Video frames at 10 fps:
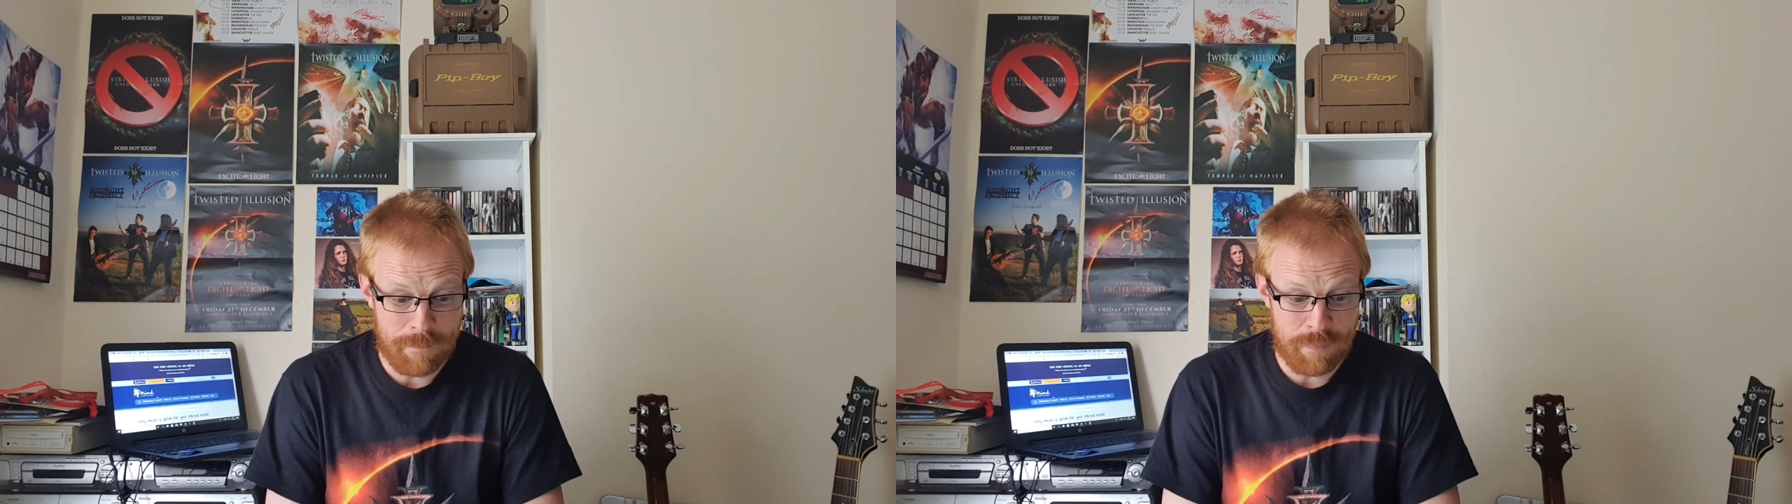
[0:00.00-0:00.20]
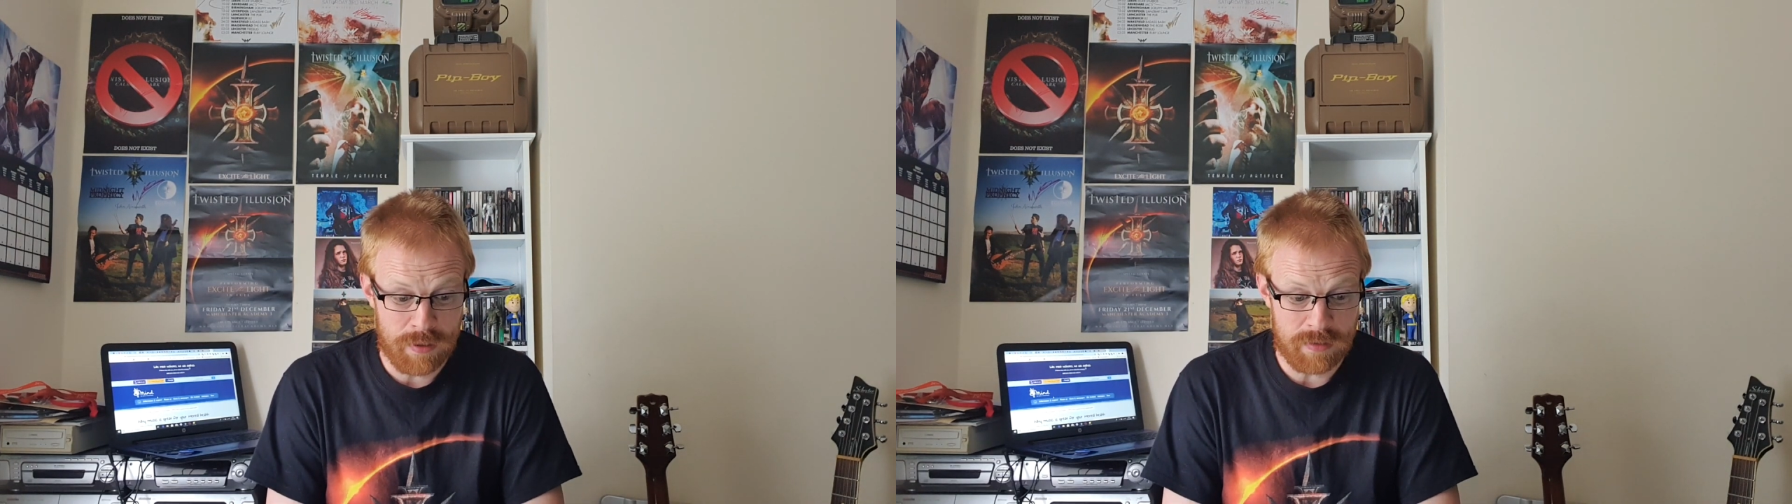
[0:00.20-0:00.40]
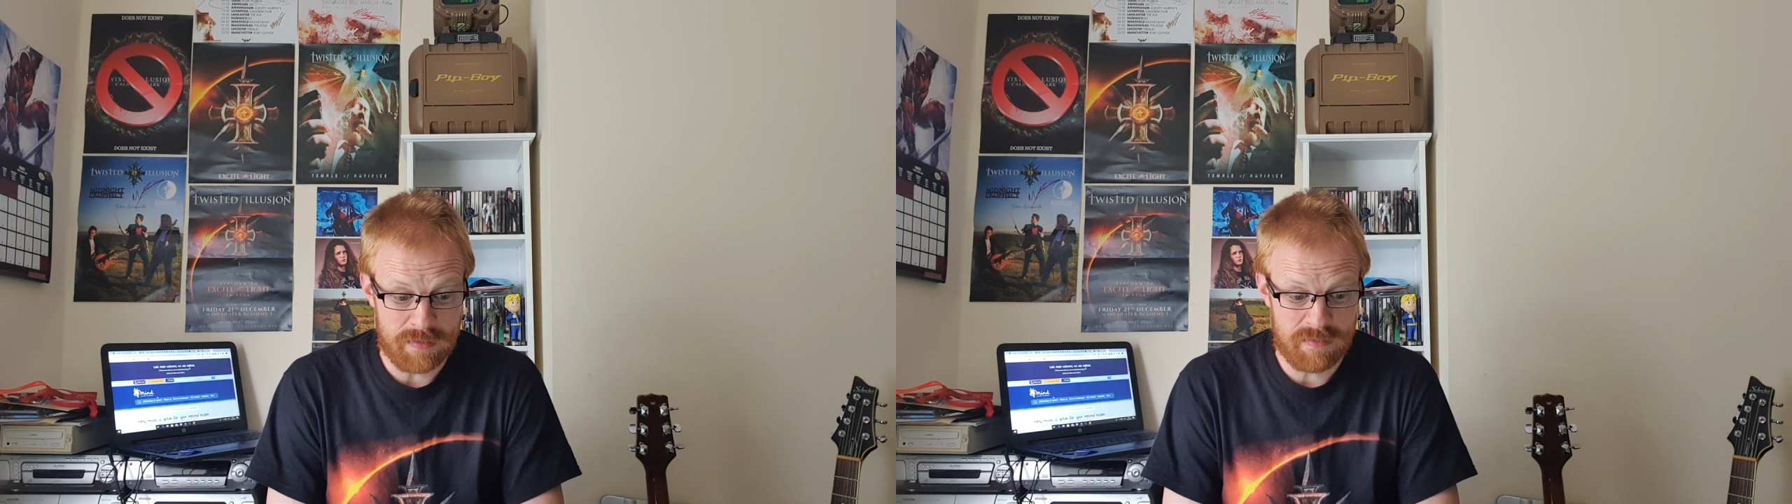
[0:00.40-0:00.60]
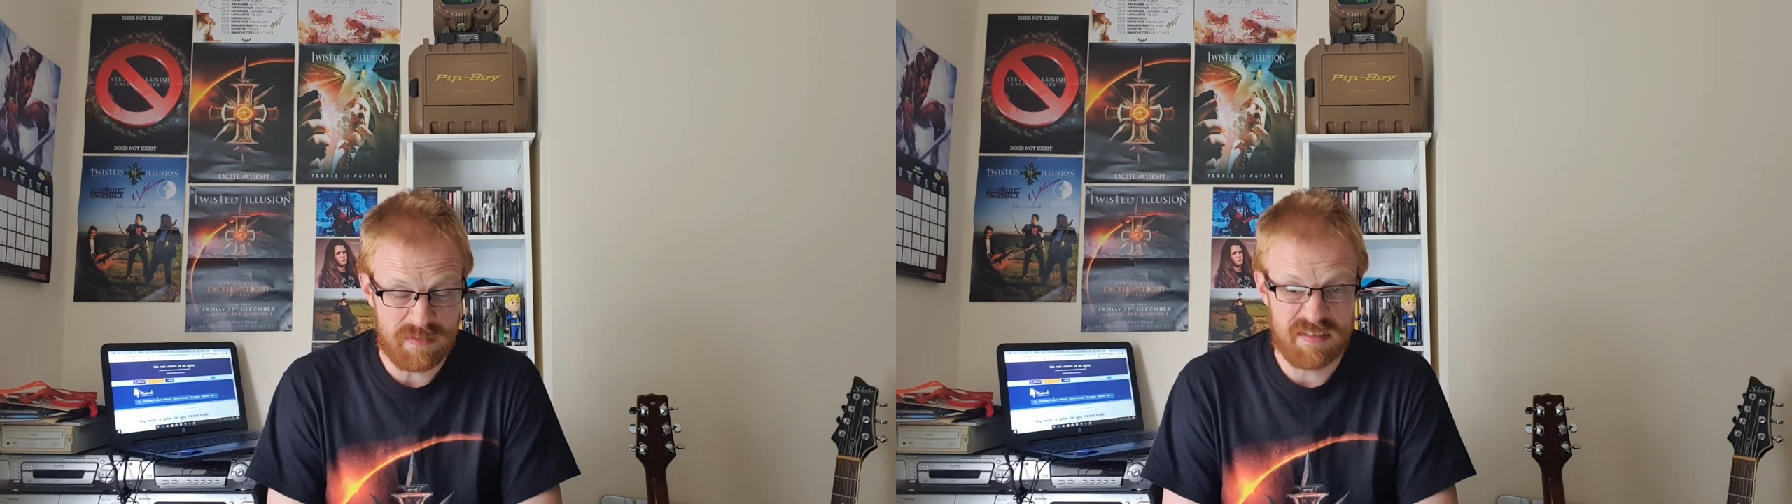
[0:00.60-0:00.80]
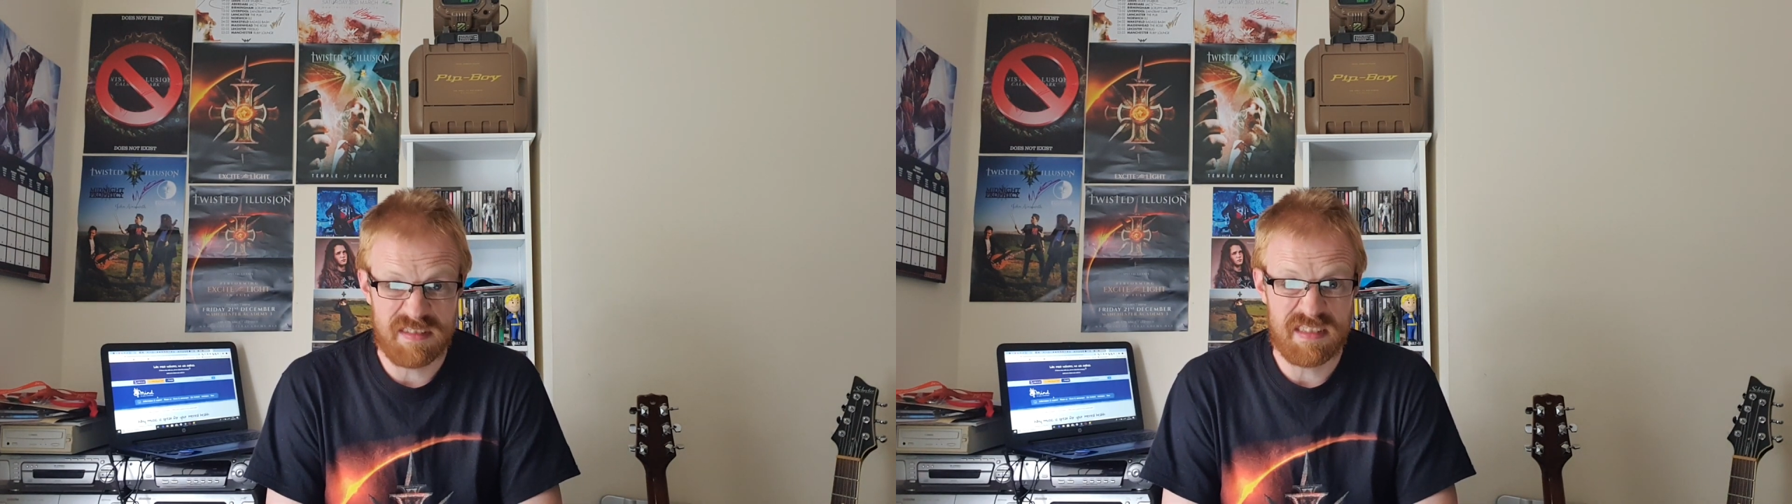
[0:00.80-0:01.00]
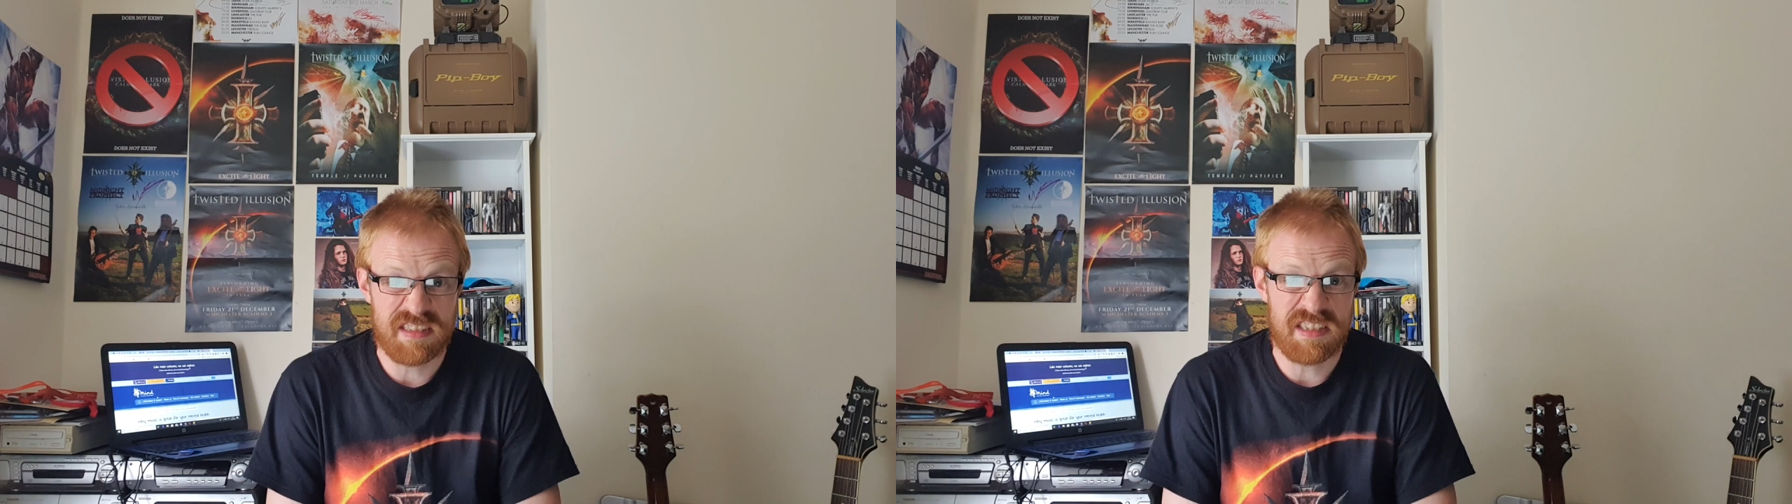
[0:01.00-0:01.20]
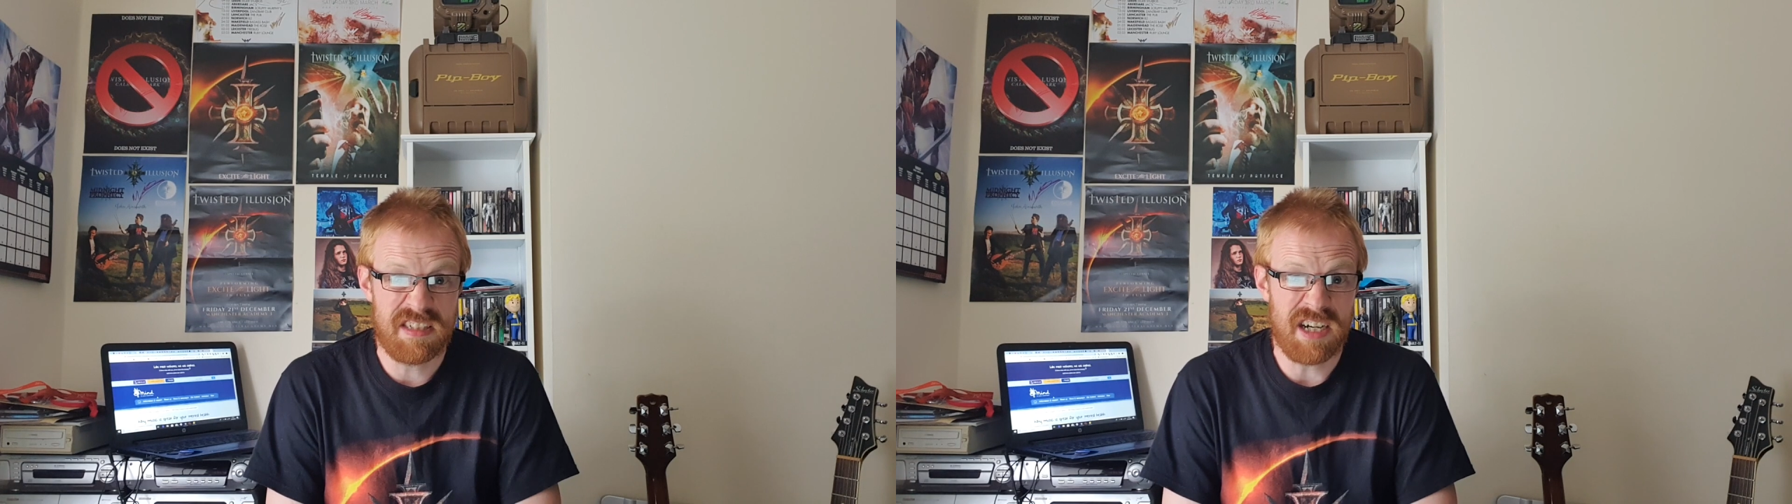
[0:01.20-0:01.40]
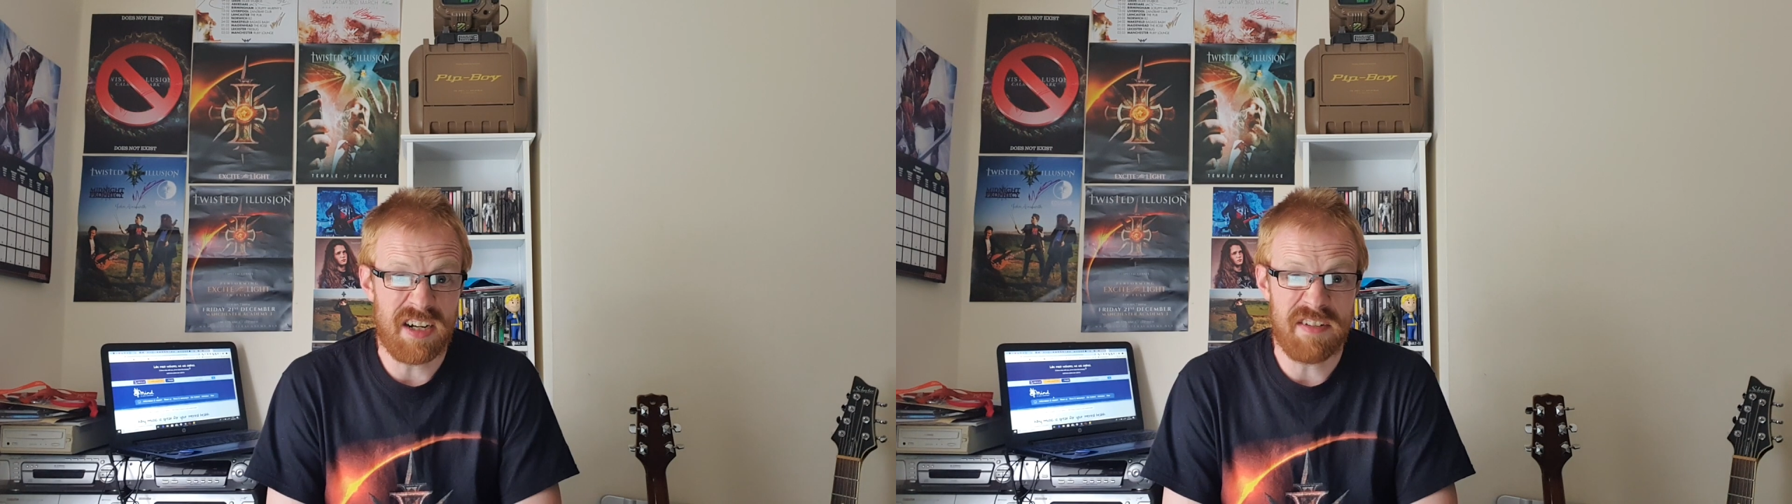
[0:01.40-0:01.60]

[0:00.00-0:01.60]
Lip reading: But start